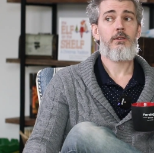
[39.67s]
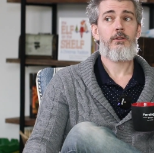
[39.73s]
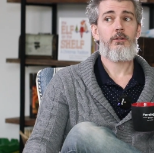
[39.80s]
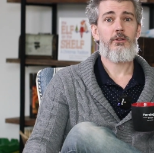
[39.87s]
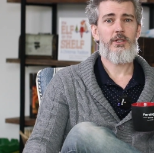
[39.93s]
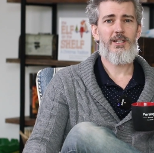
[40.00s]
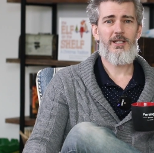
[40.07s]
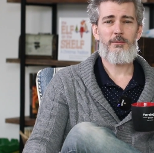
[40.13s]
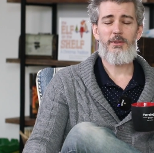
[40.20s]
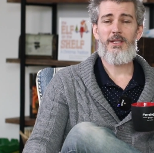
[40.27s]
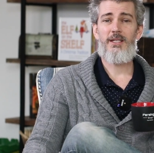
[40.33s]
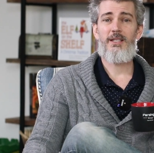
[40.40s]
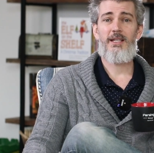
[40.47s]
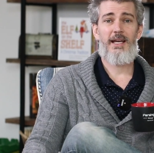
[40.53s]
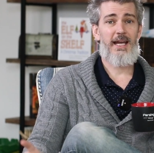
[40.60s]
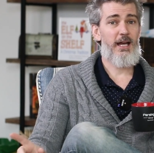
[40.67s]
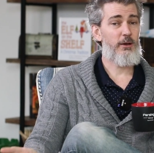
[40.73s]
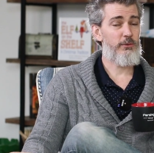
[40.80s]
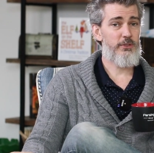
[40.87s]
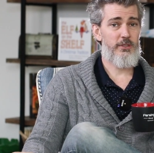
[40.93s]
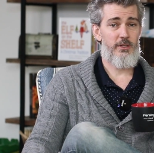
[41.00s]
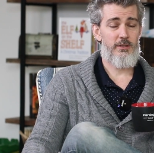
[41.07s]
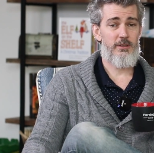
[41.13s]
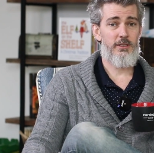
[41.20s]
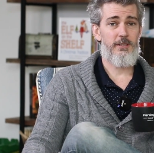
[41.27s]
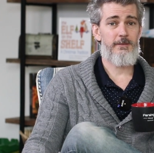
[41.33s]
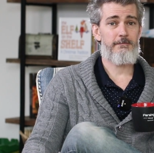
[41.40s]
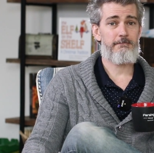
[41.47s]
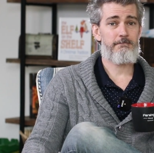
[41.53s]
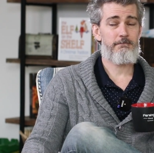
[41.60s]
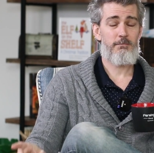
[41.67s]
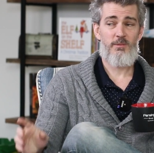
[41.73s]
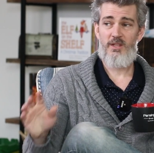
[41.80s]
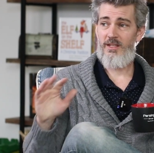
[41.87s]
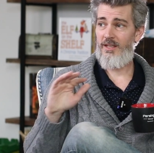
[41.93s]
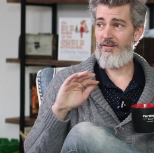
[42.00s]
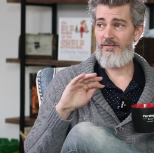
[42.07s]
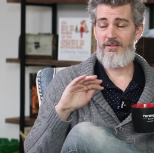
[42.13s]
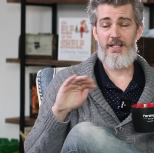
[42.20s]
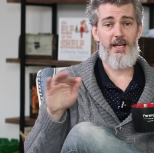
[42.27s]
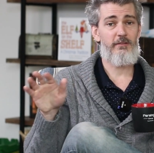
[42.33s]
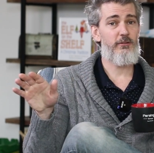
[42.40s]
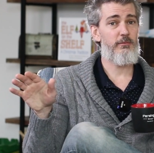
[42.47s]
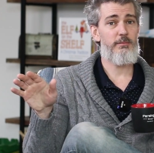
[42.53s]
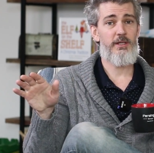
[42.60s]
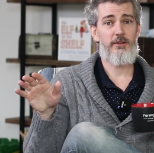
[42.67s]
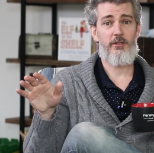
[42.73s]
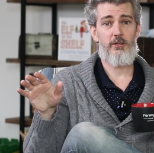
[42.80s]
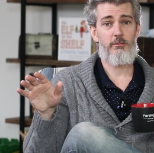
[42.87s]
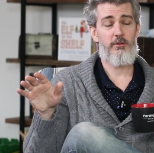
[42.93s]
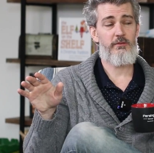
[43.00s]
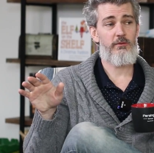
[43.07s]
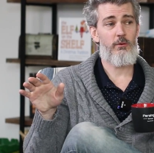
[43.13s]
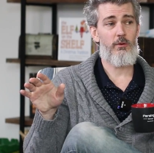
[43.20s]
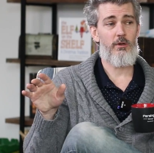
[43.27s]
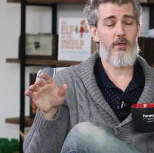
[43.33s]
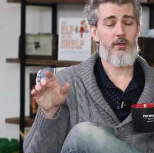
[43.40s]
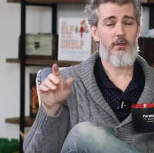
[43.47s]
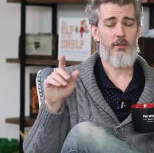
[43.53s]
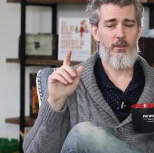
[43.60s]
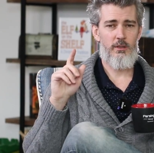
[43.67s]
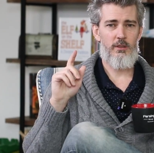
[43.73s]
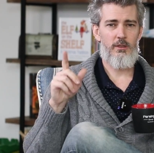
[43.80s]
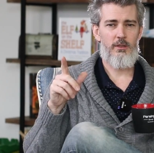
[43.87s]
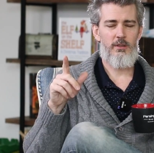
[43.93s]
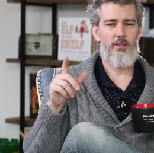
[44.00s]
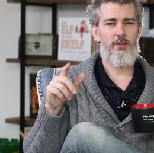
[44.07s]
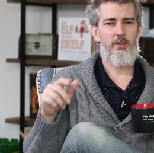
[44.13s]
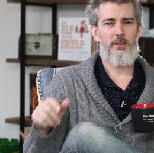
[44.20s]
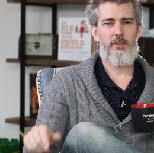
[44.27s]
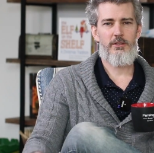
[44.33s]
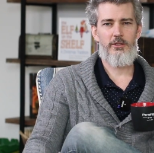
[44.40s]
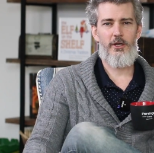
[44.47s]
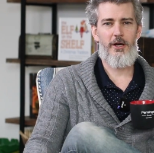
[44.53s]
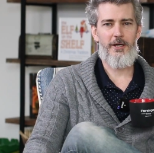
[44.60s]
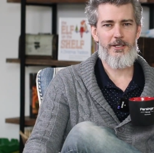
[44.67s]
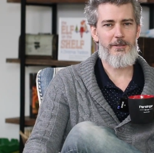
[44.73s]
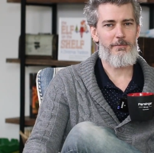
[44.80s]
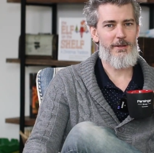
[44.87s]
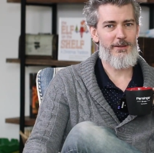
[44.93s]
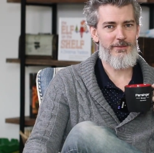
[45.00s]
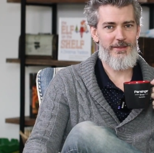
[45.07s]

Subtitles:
They're gonna be house hunting. Never been there before. Let's talk about